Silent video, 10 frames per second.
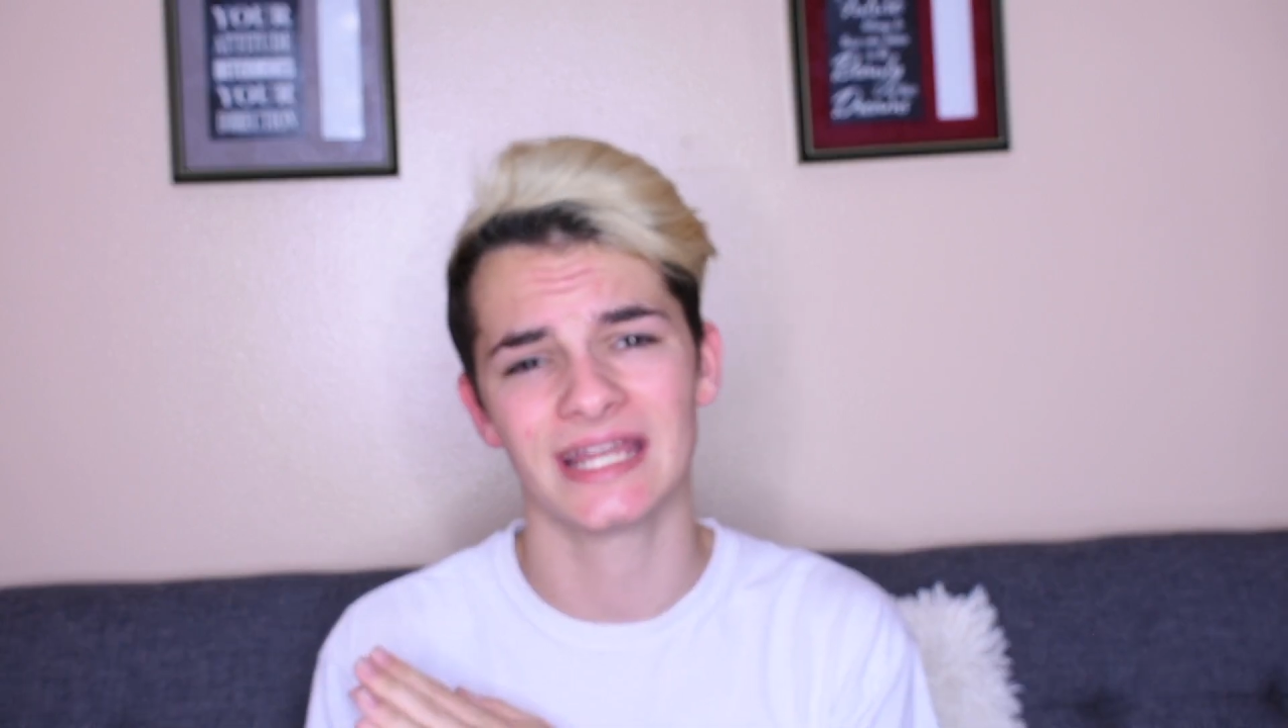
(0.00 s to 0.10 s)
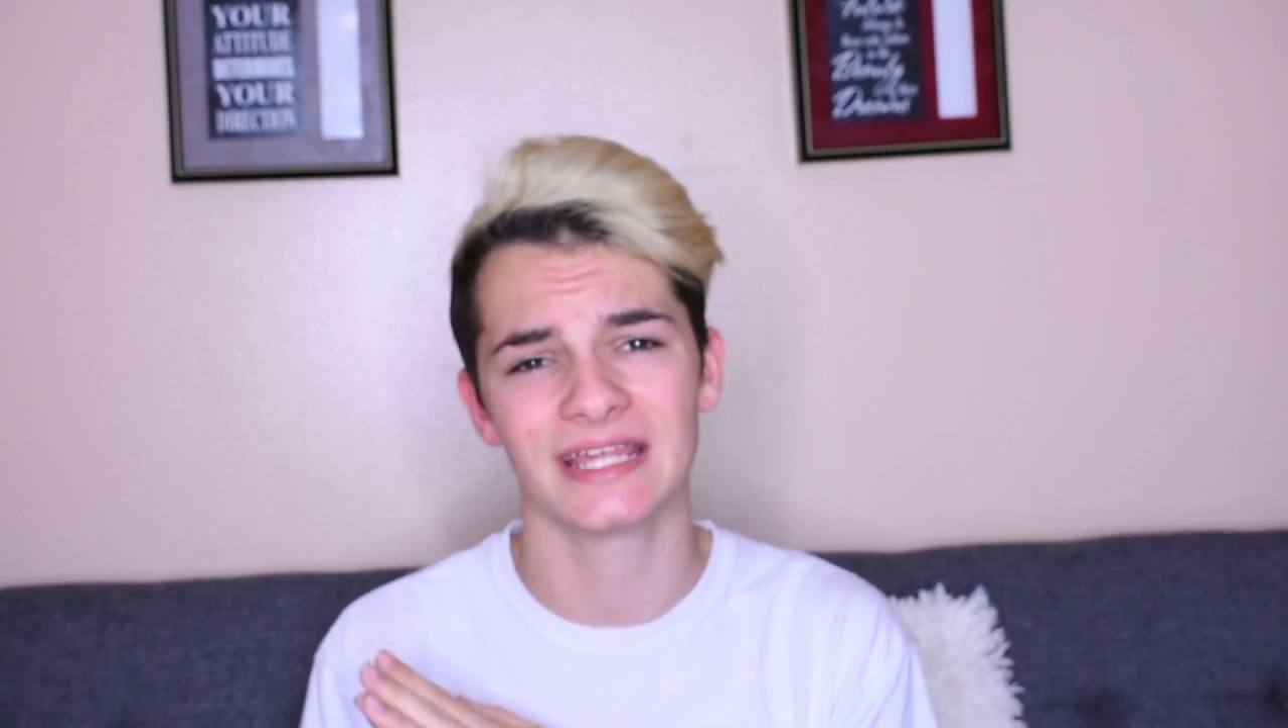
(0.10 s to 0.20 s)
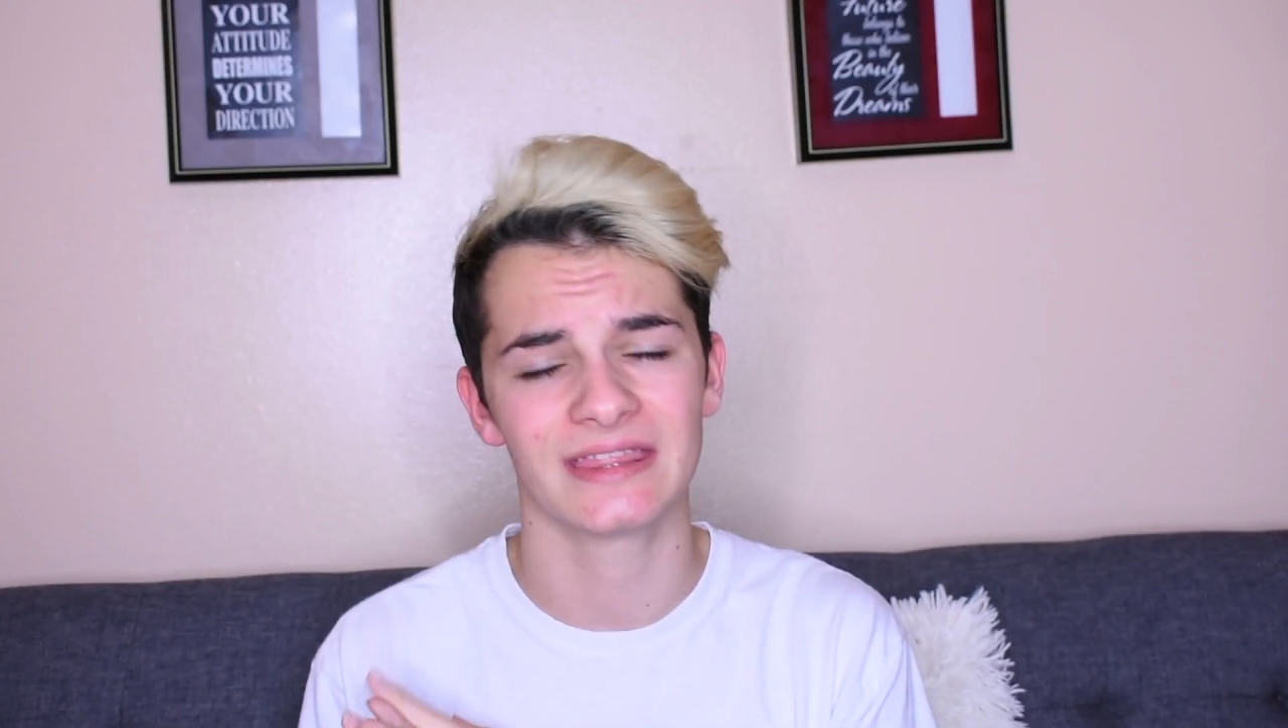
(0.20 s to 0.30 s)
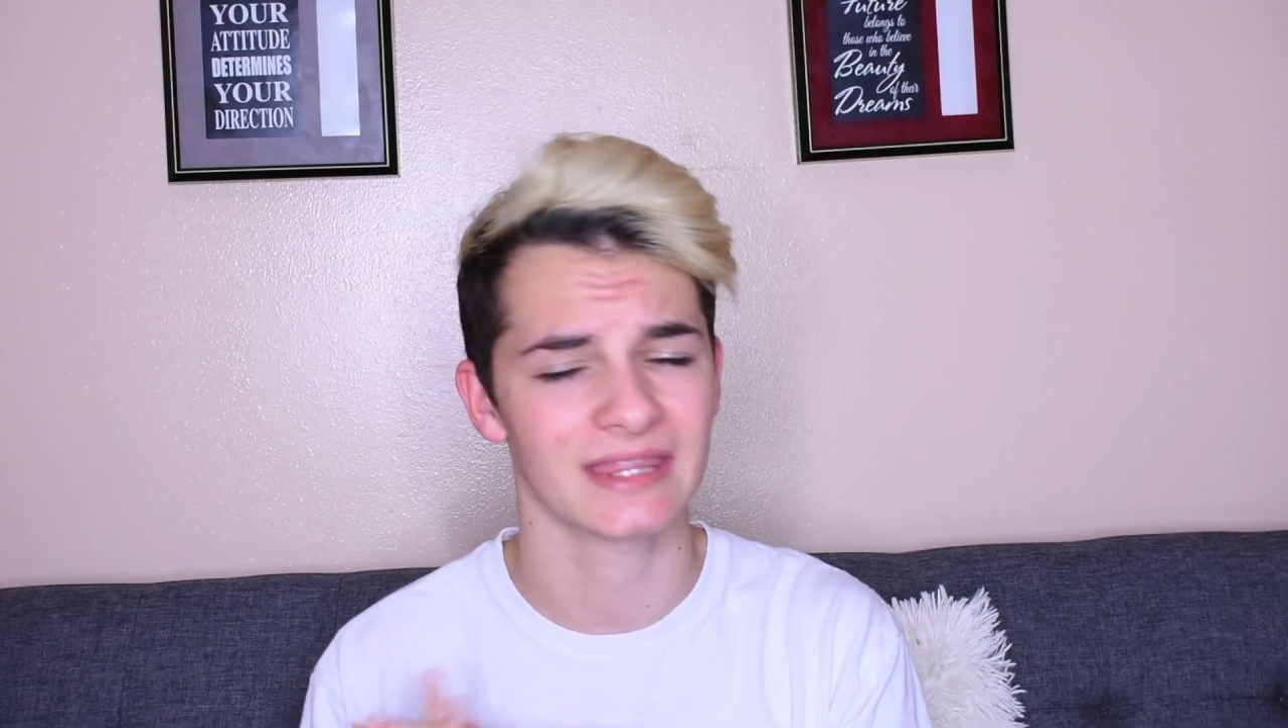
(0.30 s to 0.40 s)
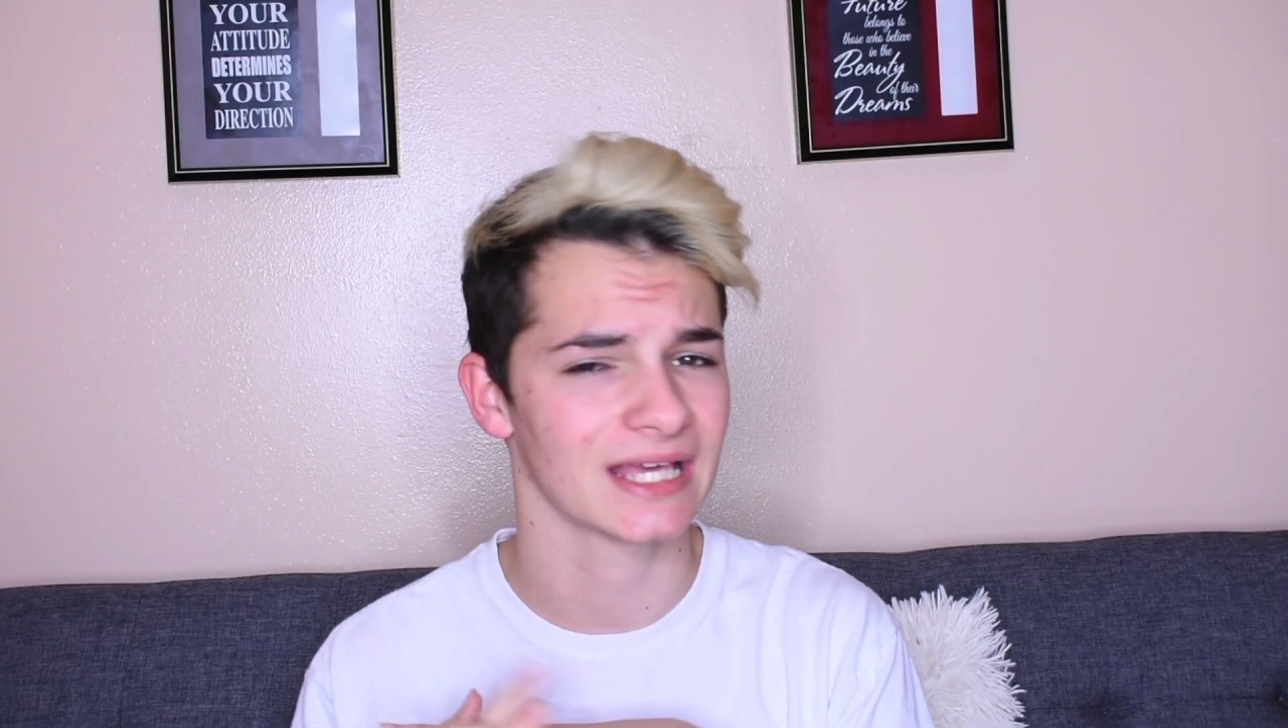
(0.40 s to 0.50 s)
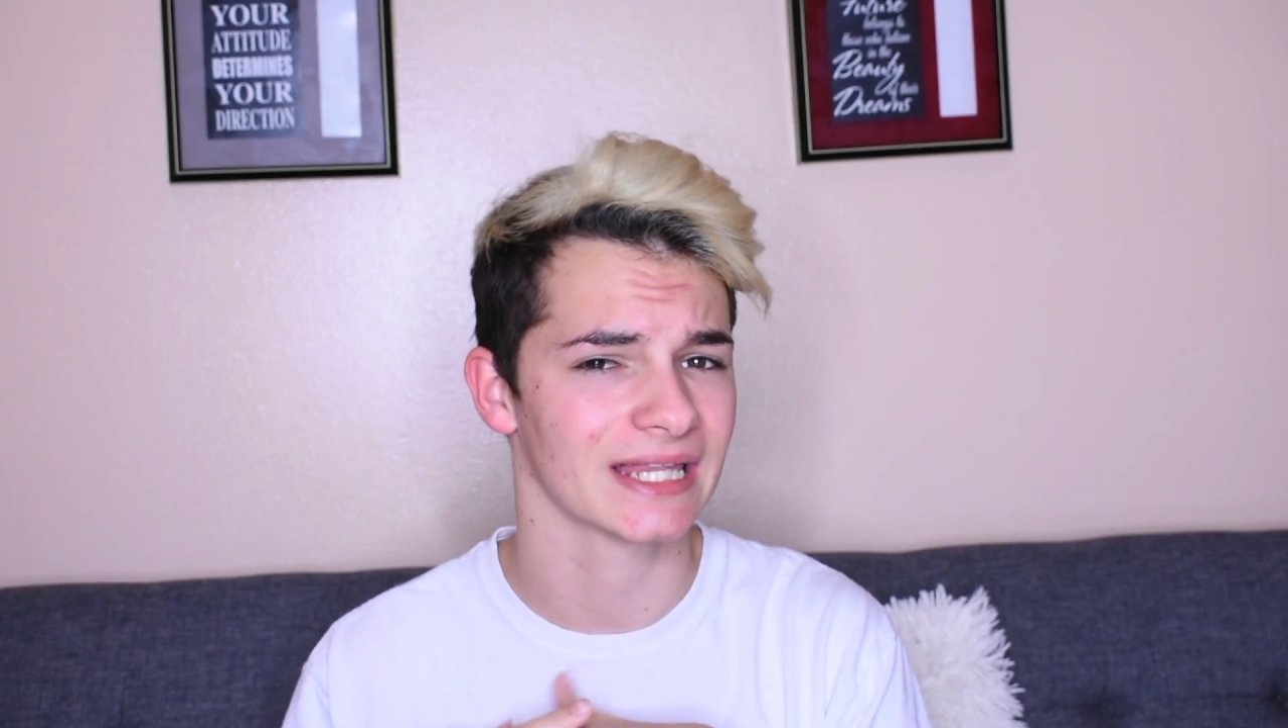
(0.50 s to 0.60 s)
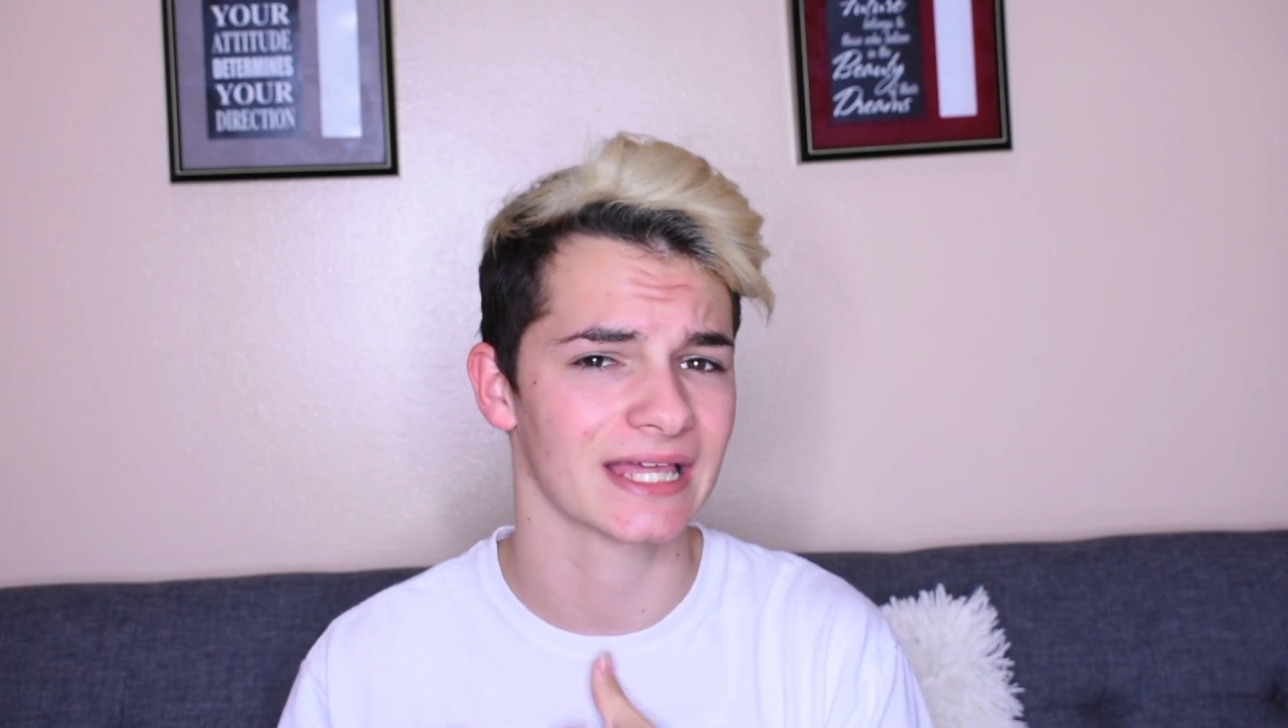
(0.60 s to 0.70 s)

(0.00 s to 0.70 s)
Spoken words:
anything